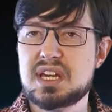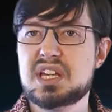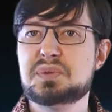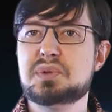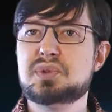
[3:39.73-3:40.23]

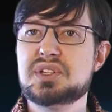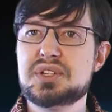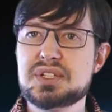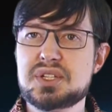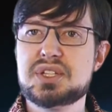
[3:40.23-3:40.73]
is between
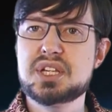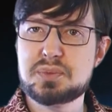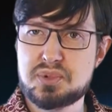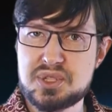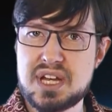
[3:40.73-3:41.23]

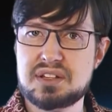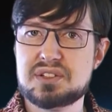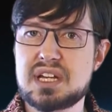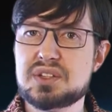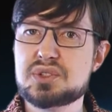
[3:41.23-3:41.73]
66%
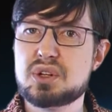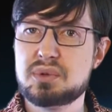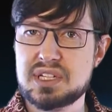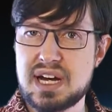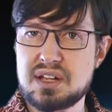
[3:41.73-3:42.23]
in
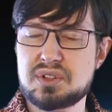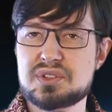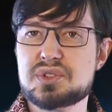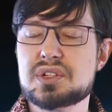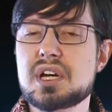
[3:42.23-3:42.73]
Solomon
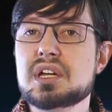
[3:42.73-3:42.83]
Islands